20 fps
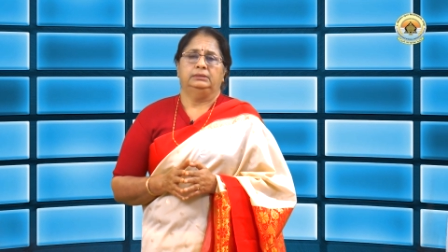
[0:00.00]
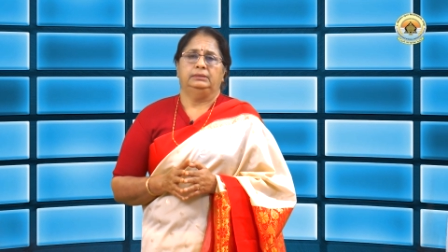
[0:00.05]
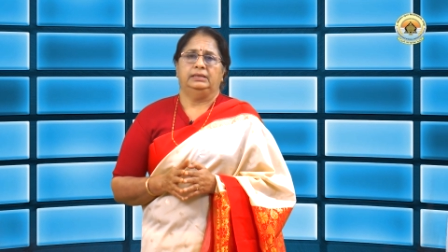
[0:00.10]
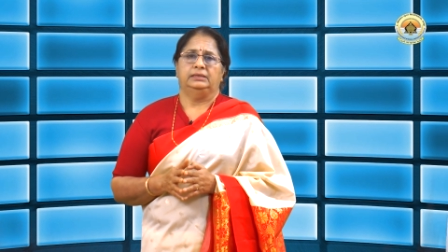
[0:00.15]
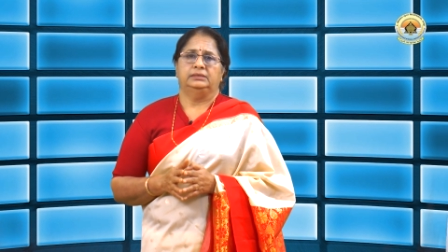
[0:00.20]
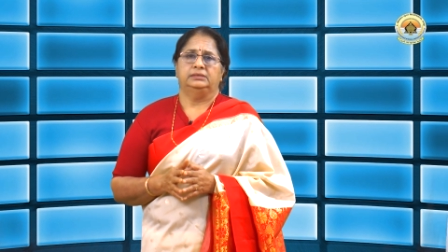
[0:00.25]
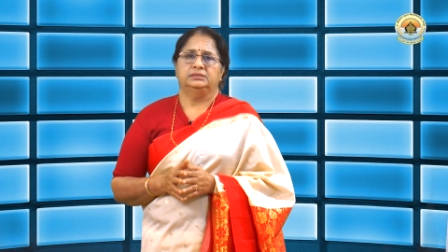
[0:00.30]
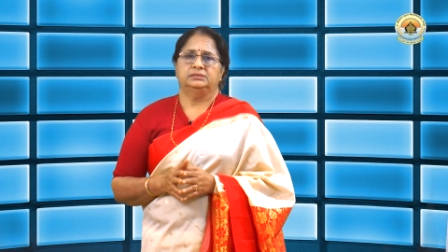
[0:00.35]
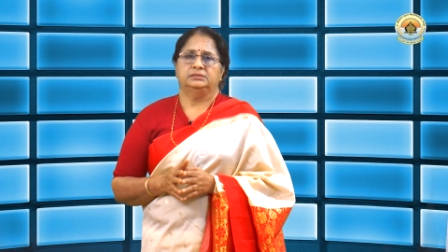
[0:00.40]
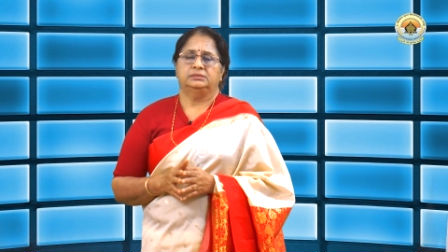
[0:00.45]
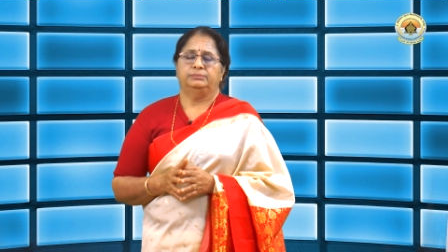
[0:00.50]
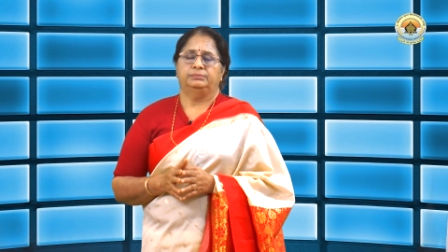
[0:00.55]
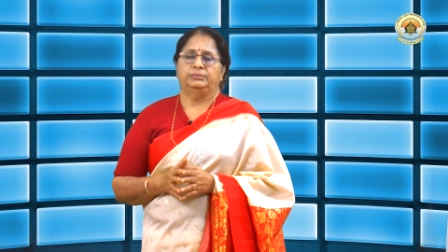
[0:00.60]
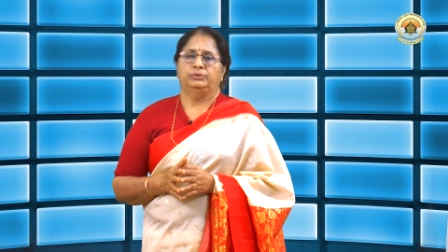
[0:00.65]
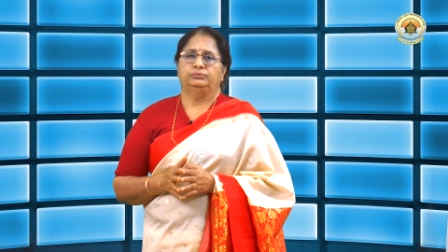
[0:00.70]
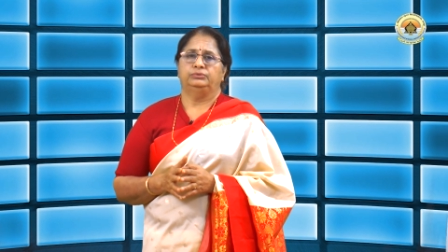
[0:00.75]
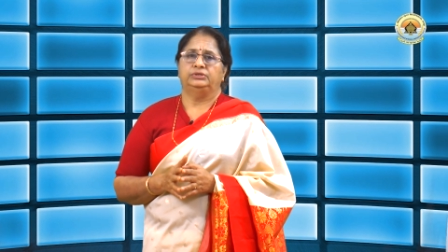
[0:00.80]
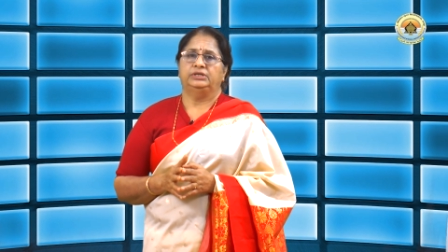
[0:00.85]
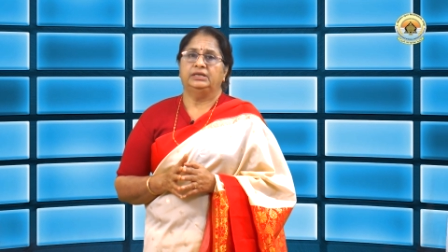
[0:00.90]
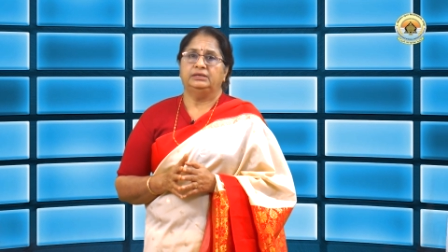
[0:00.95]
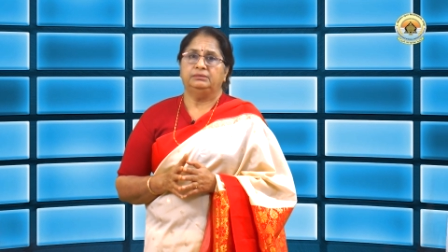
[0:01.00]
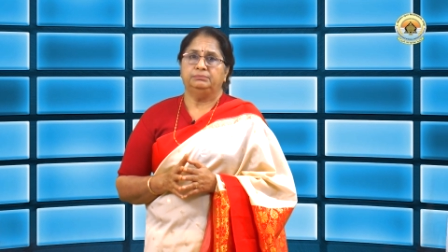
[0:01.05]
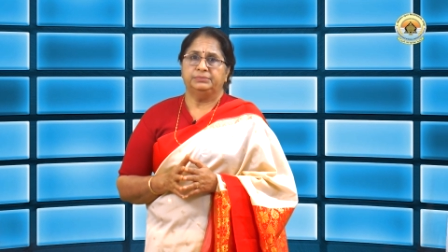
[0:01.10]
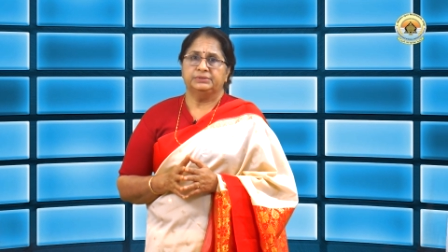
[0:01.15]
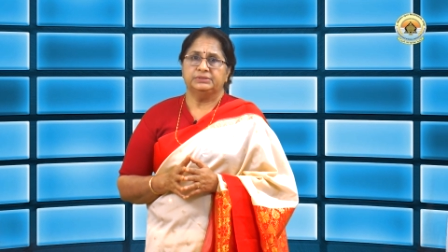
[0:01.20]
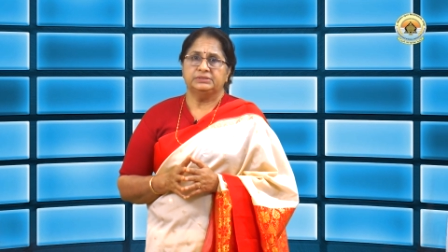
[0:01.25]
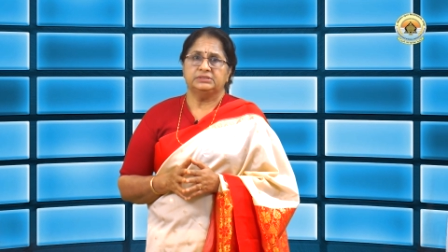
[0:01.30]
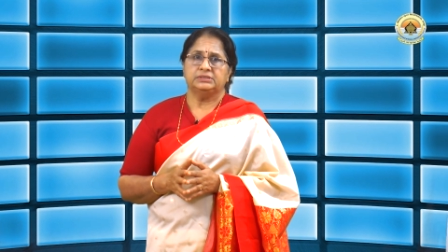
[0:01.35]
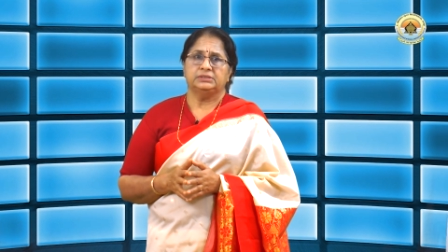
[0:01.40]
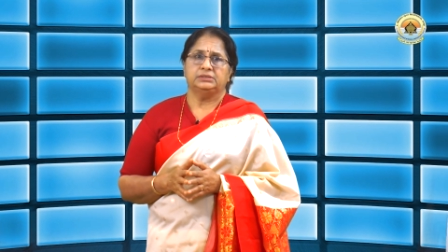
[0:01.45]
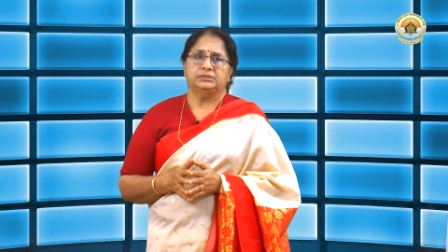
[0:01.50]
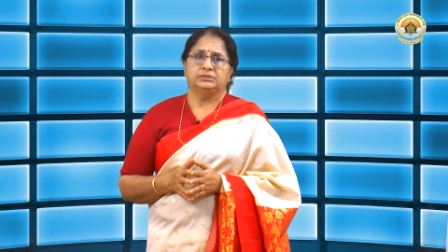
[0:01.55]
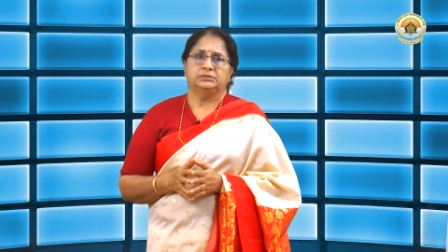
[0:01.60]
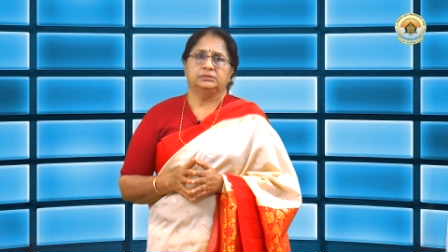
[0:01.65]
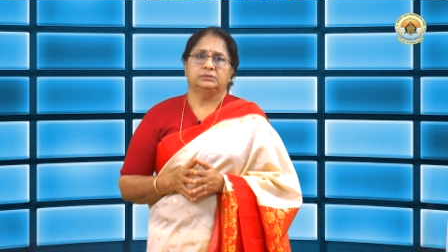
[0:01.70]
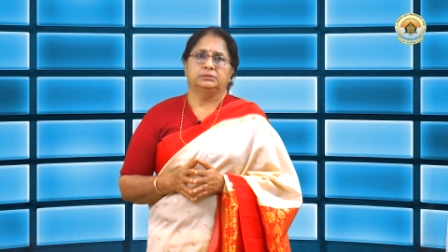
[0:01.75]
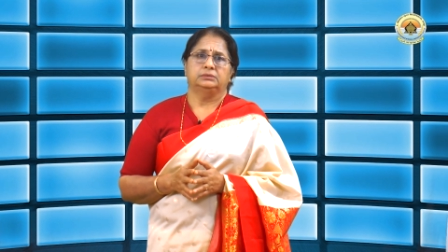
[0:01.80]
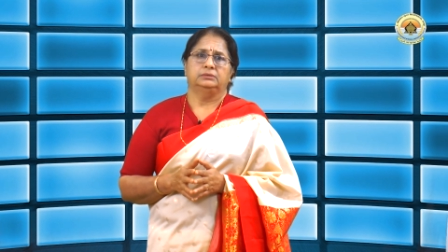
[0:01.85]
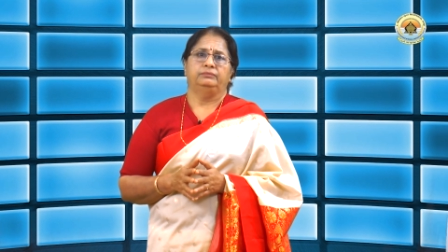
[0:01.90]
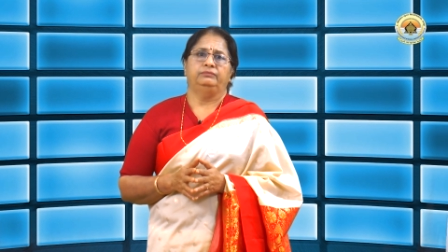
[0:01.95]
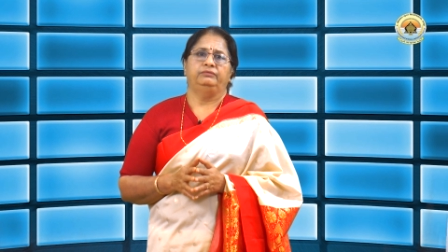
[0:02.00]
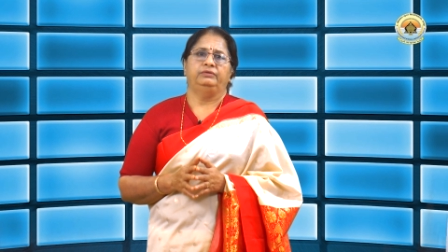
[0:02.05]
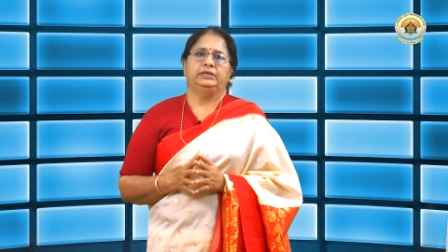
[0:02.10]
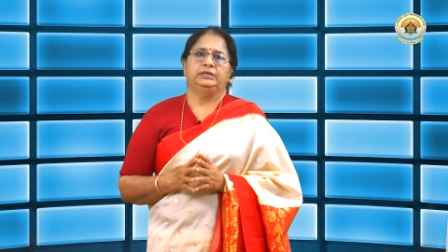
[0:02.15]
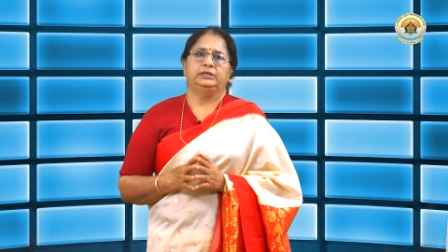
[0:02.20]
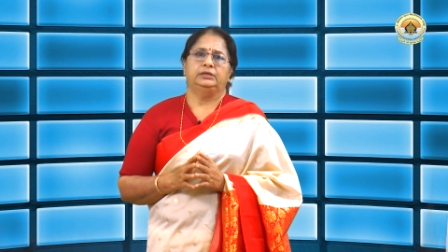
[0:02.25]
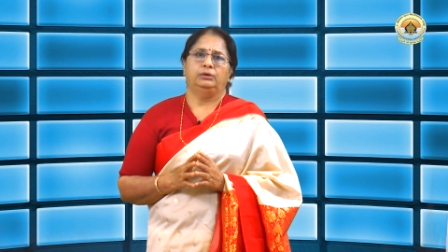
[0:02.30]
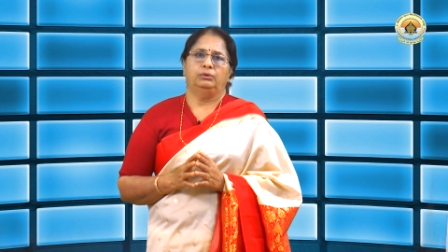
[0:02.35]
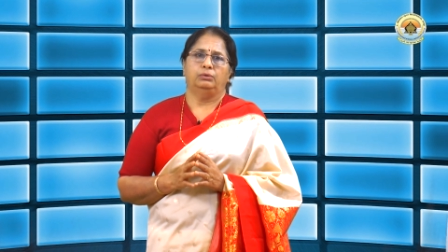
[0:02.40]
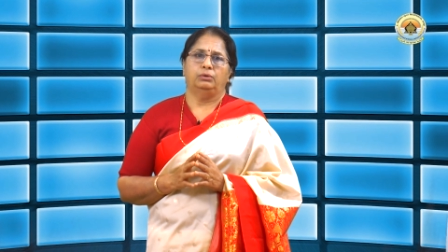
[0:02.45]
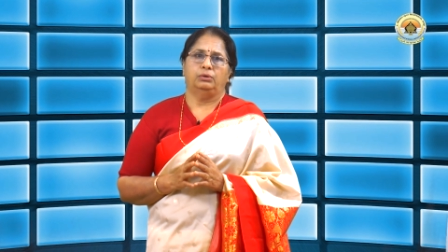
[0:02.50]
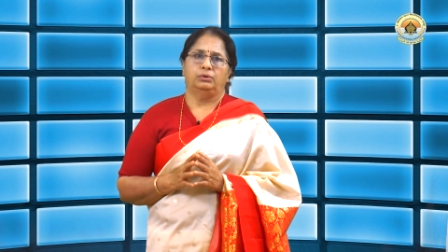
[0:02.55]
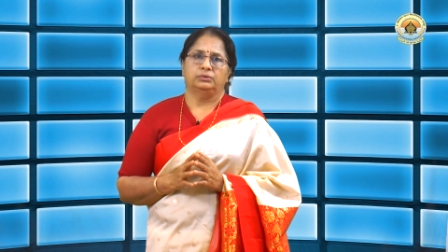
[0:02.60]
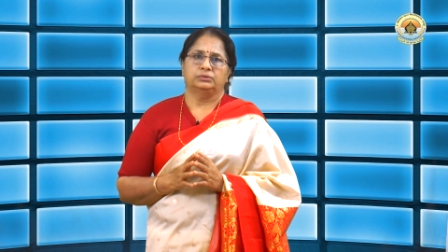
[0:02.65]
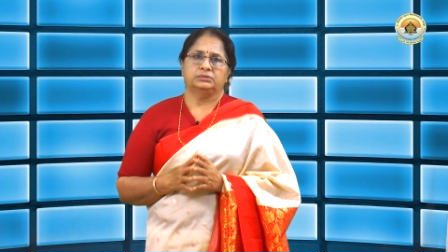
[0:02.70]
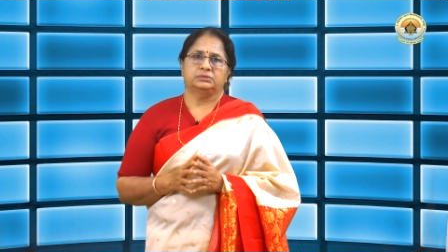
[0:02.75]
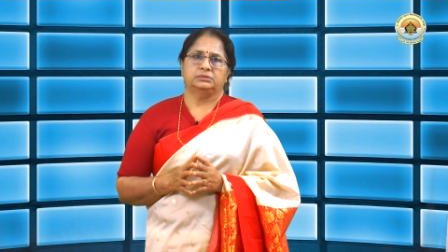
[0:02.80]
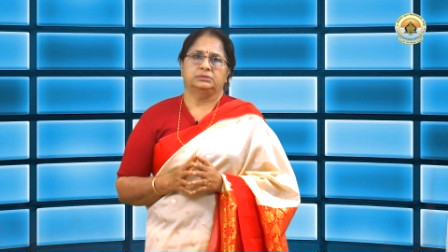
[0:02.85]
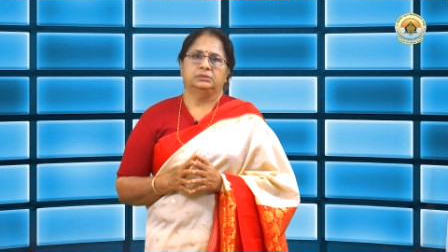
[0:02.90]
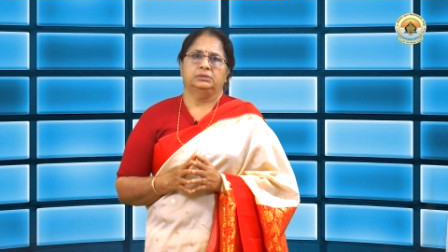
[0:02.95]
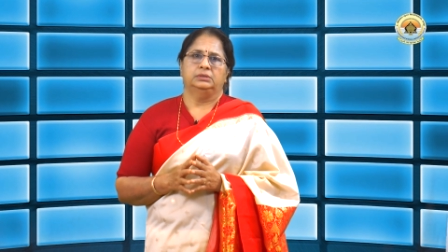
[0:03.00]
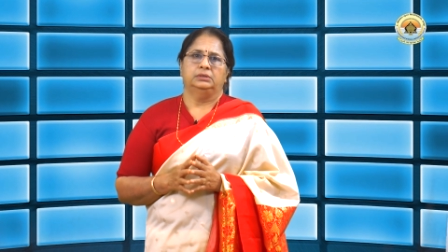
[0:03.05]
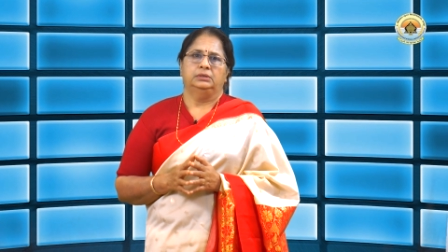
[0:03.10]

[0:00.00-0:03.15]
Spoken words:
that is about 10% weight loss